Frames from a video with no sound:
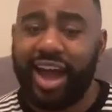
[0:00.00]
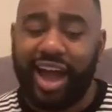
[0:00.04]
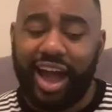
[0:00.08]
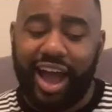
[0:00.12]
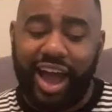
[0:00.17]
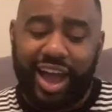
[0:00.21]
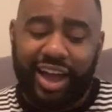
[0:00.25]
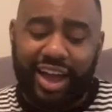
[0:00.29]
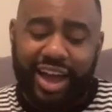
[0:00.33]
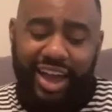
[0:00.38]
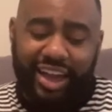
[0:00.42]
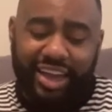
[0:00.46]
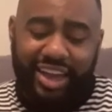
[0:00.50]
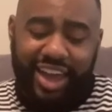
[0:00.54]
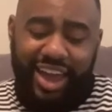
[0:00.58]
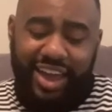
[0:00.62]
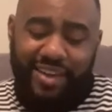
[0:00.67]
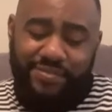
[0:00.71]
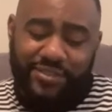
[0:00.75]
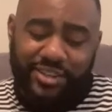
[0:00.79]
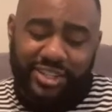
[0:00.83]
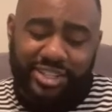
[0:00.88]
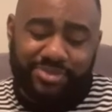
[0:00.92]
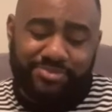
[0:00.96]
I got
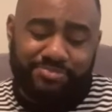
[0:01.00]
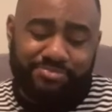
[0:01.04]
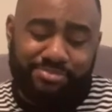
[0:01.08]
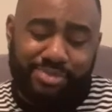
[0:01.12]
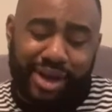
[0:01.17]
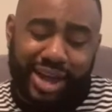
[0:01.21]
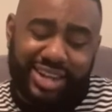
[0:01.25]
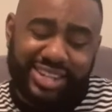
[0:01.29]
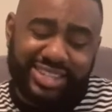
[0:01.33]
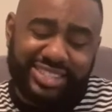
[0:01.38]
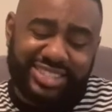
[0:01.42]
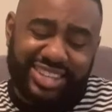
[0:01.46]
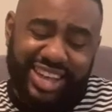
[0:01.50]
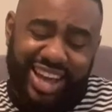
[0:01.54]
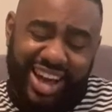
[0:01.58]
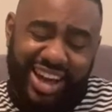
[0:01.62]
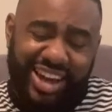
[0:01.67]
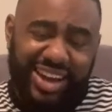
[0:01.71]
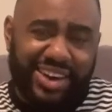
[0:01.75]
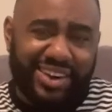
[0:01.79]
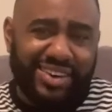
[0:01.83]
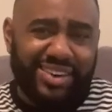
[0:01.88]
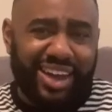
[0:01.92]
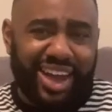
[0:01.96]
catfished by this
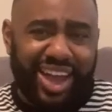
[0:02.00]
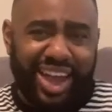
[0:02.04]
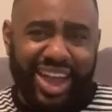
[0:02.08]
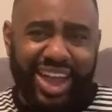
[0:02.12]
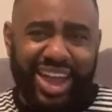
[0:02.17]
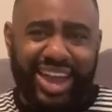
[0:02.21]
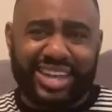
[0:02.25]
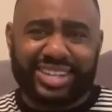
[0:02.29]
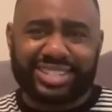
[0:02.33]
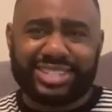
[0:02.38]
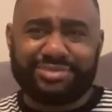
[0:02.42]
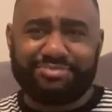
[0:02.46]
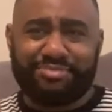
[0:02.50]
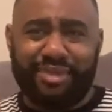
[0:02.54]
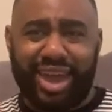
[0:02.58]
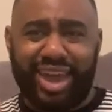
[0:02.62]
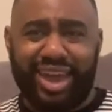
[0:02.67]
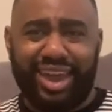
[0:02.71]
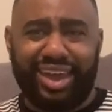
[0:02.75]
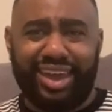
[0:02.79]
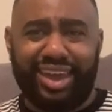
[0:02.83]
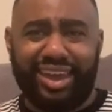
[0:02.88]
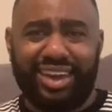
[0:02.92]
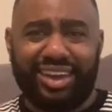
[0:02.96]
old ass
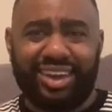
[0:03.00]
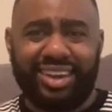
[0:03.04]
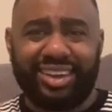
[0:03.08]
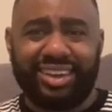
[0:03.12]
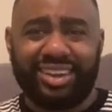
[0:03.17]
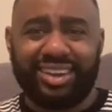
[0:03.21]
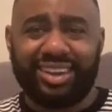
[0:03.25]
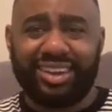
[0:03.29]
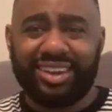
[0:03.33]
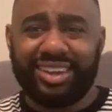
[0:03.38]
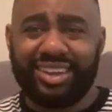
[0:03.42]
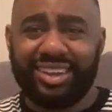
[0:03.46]
man.